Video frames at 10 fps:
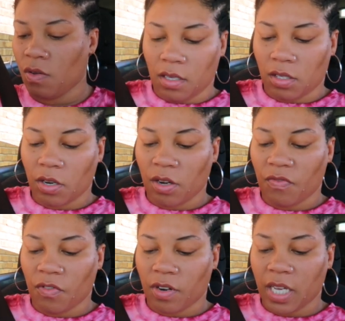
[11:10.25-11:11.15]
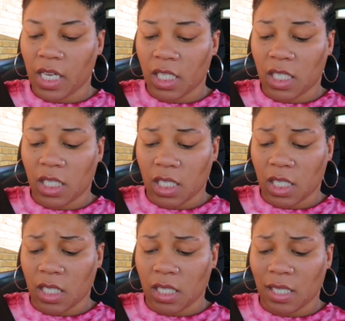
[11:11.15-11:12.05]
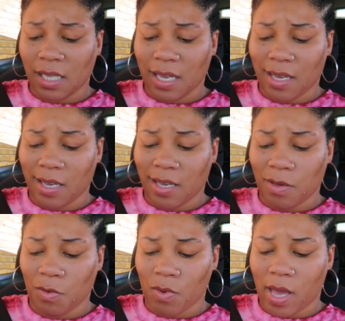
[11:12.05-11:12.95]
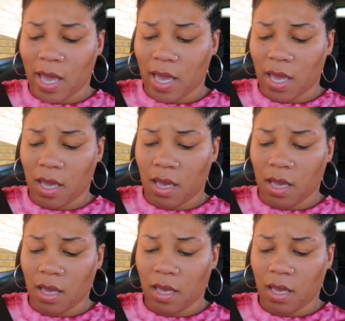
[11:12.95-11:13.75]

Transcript: He's thirty-four inches and he weigh